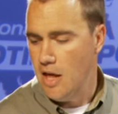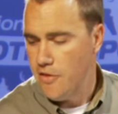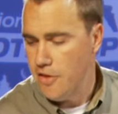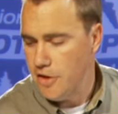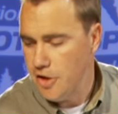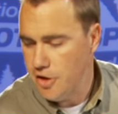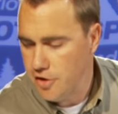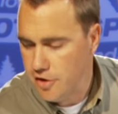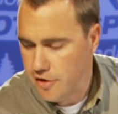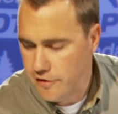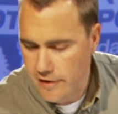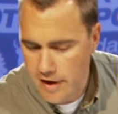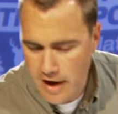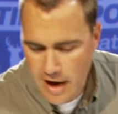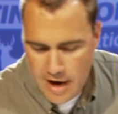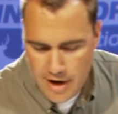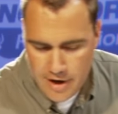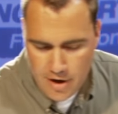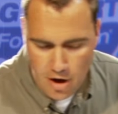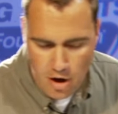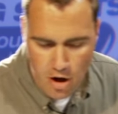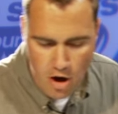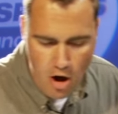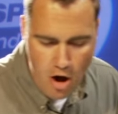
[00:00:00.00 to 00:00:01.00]
Then you
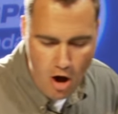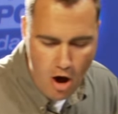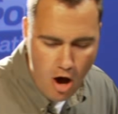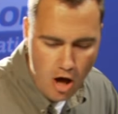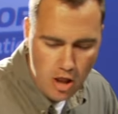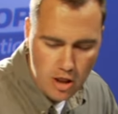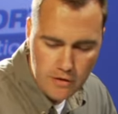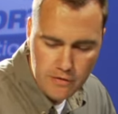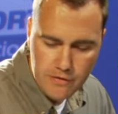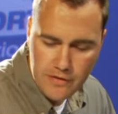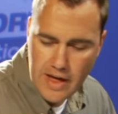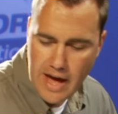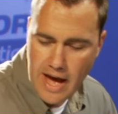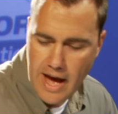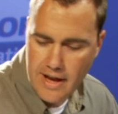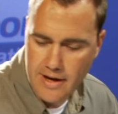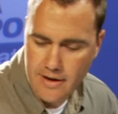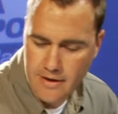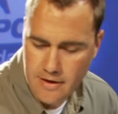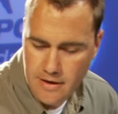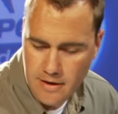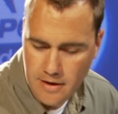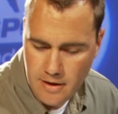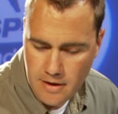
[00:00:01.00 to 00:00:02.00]
divide all of
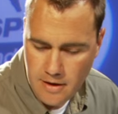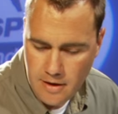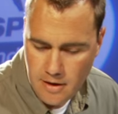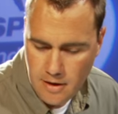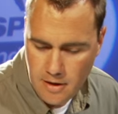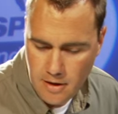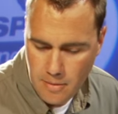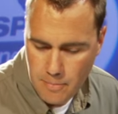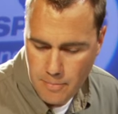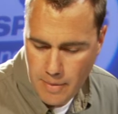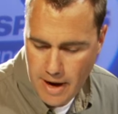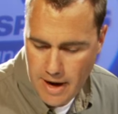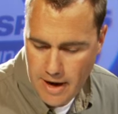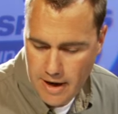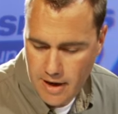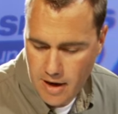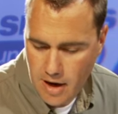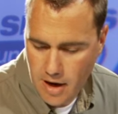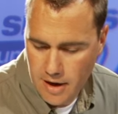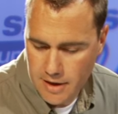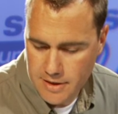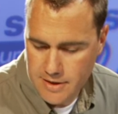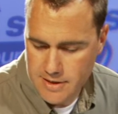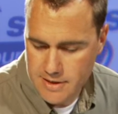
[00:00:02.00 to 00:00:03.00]
that by a
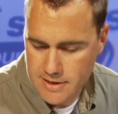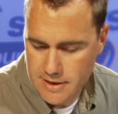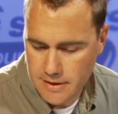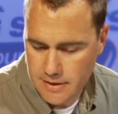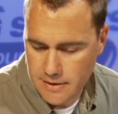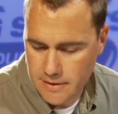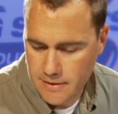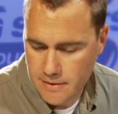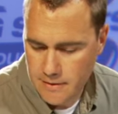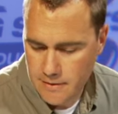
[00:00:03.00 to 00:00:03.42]
constant.